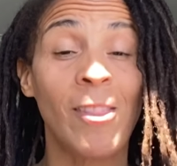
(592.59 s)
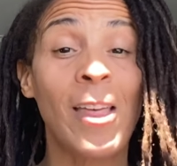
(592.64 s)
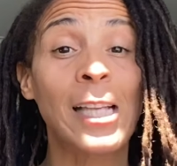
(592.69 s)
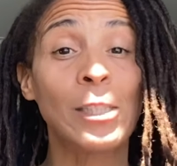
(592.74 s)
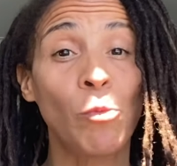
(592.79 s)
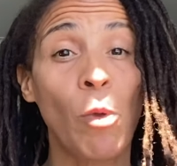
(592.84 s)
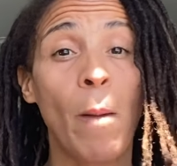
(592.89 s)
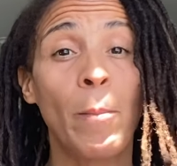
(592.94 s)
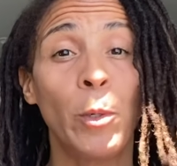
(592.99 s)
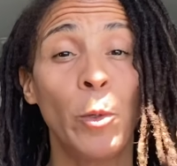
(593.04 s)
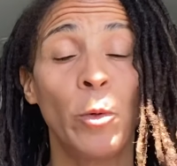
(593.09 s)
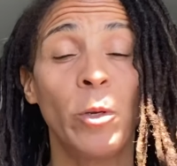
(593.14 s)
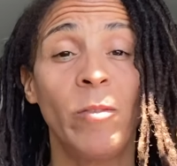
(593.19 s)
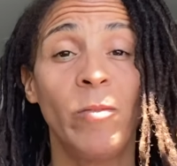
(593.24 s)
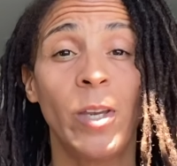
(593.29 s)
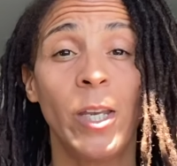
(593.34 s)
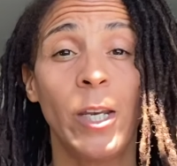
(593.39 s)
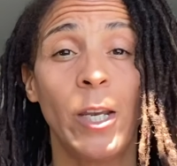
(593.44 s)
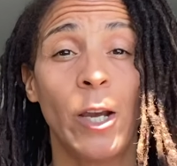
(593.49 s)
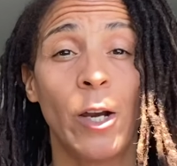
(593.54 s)
That's why I'm doing a
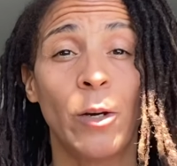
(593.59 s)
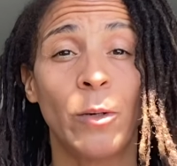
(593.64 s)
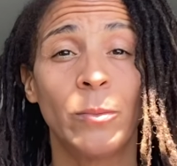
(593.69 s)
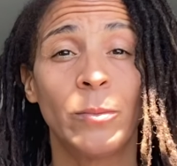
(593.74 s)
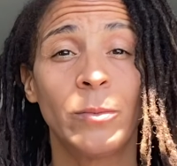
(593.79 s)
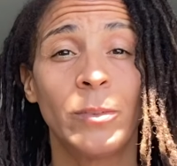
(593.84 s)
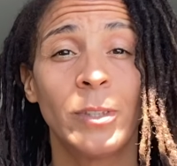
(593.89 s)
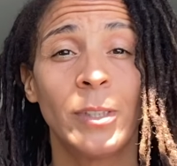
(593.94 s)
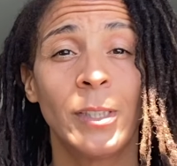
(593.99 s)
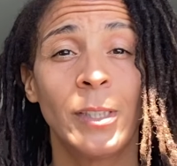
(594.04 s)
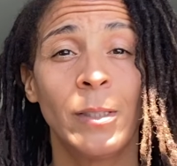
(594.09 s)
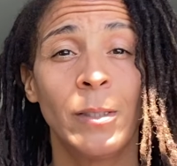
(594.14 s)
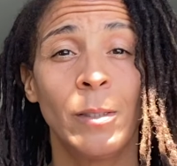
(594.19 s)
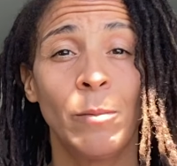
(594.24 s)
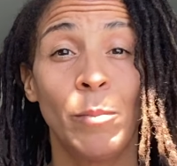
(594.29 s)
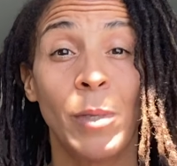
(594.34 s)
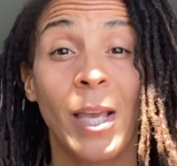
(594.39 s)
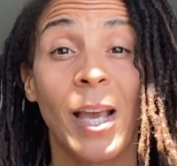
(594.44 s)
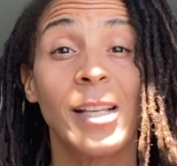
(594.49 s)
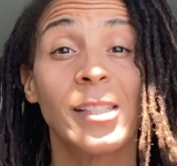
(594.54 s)
video
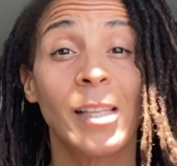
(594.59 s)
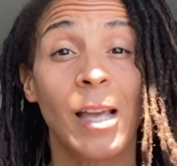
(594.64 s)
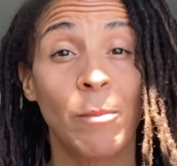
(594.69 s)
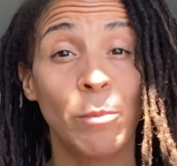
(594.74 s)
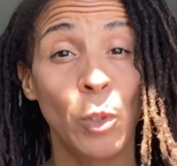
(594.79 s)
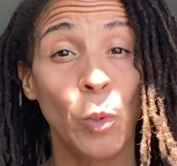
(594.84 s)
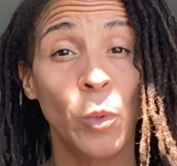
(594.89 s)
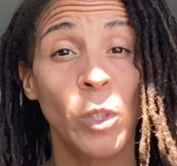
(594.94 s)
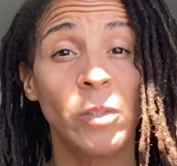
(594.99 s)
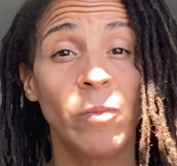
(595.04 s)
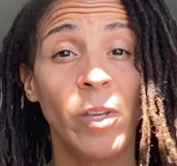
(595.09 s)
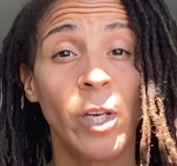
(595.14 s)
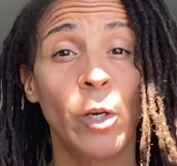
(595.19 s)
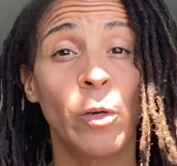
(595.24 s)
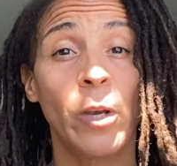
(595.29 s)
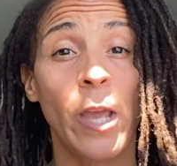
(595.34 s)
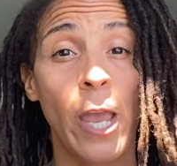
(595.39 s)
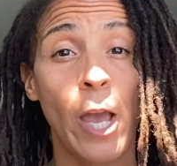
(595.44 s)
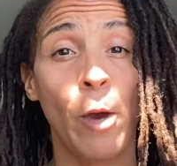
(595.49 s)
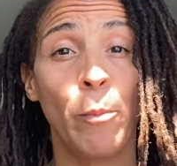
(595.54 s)
because I'm doing this
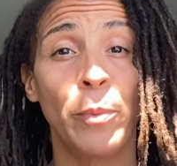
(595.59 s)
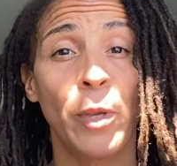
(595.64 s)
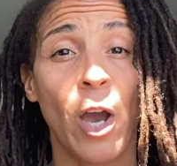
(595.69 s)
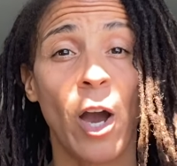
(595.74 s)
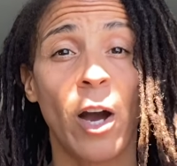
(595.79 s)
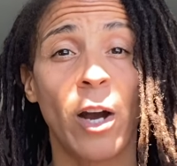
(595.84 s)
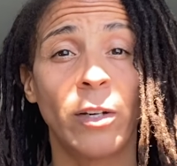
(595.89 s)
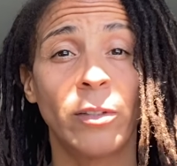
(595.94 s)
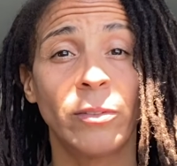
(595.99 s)
video to help y'all.